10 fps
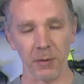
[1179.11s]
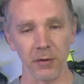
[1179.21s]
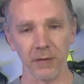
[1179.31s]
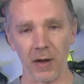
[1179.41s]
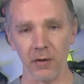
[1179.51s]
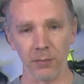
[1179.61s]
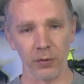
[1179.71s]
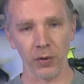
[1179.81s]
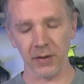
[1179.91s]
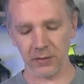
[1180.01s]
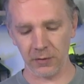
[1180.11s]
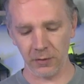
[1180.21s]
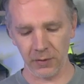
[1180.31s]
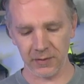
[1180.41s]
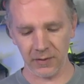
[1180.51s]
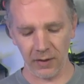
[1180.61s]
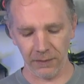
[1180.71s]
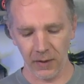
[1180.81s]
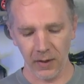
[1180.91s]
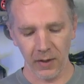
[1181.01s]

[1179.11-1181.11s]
and you've got your employees that are doing stuff